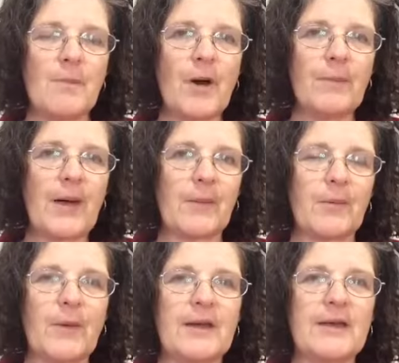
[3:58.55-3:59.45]
pop up
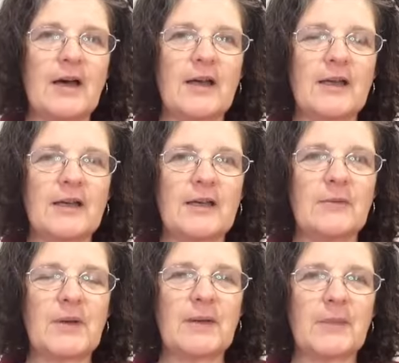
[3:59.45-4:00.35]
when I can
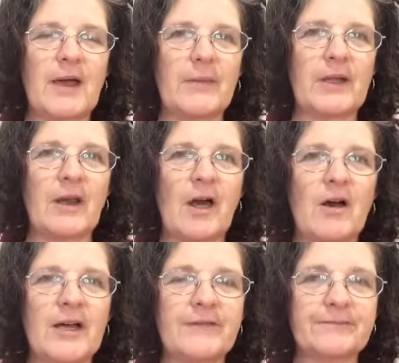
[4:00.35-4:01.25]
when I'm coming
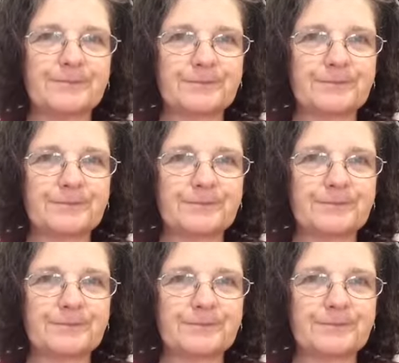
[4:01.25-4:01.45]
live.